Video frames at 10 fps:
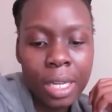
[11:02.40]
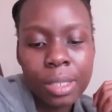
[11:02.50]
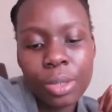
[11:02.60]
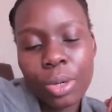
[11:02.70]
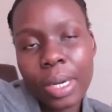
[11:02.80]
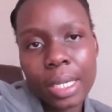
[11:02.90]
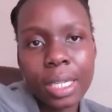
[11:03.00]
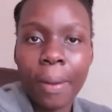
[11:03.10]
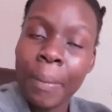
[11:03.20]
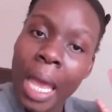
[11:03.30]
that you know
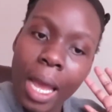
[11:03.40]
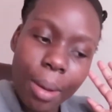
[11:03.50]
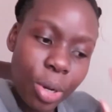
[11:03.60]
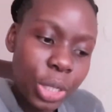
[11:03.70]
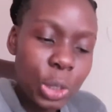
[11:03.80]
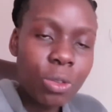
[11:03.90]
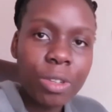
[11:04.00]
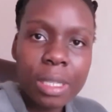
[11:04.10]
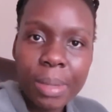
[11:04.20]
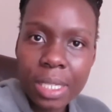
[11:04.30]
what i'm going to
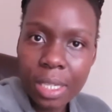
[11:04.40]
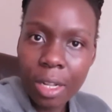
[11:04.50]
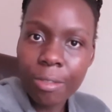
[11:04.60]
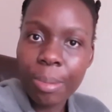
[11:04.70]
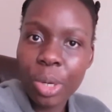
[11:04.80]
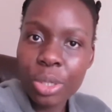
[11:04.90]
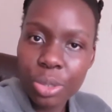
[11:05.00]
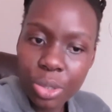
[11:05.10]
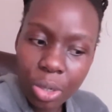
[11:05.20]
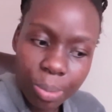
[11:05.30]
invest myself i'm going
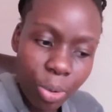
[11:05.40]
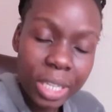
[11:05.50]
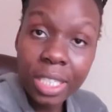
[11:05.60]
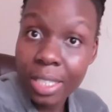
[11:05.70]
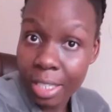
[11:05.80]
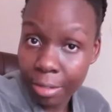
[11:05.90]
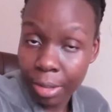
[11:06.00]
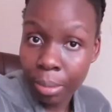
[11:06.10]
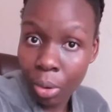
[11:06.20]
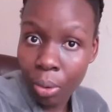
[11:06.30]
to stop watching
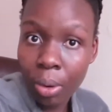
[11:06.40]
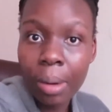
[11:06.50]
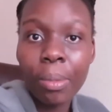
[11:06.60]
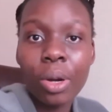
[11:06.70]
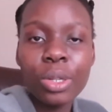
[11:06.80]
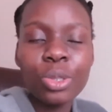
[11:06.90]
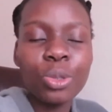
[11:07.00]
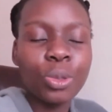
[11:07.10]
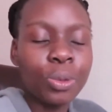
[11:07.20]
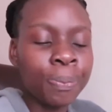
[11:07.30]
tv more i'm going
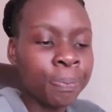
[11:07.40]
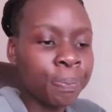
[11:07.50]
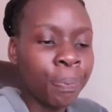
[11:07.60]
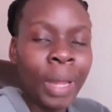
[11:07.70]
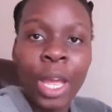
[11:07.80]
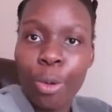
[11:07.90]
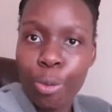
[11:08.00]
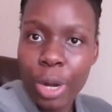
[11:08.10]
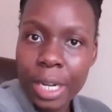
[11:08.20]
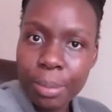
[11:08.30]
to
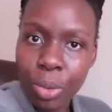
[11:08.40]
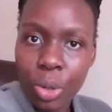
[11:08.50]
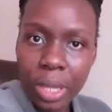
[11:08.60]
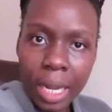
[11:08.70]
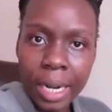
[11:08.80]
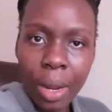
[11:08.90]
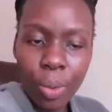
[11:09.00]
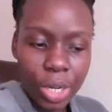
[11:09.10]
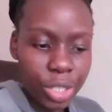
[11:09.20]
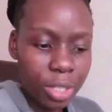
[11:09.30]
read more than i
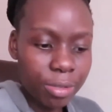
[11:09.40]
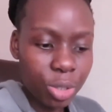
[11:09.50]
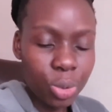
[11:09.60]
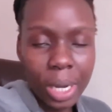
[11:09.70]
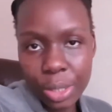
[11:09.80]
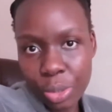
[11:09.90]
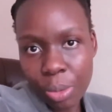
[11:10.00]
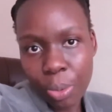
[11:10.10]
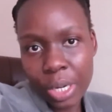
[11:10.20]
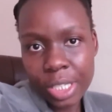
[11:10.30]
watch tv so i
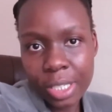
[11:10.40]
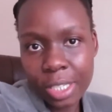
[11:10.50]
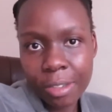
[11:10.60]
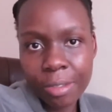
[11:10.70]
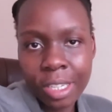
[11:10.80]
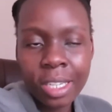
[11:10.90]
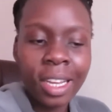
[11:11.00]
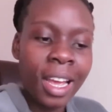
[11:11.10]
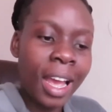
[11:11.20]
stopped watching tv